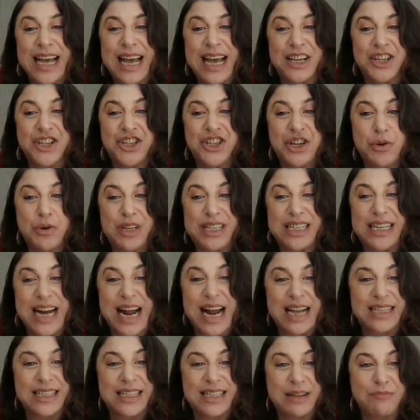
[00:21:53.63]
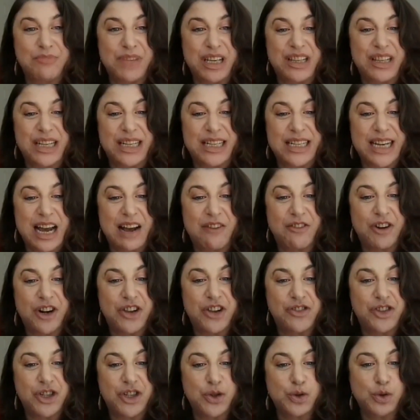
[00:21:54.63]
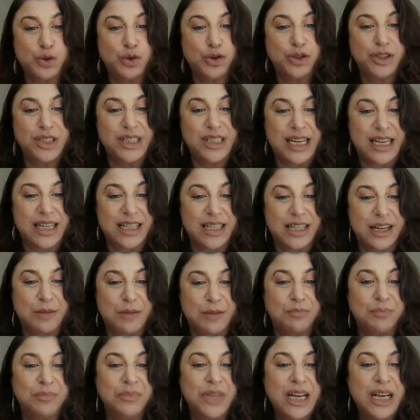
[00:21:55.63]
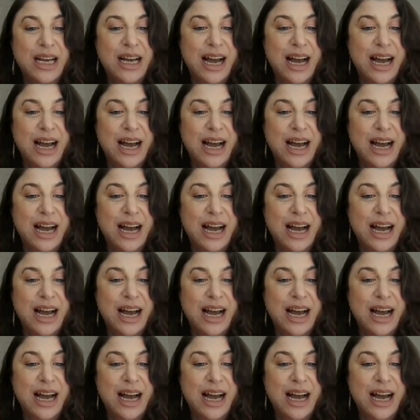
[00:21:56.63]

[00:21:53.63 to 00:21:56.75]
And so it's not something that's covered in the school system.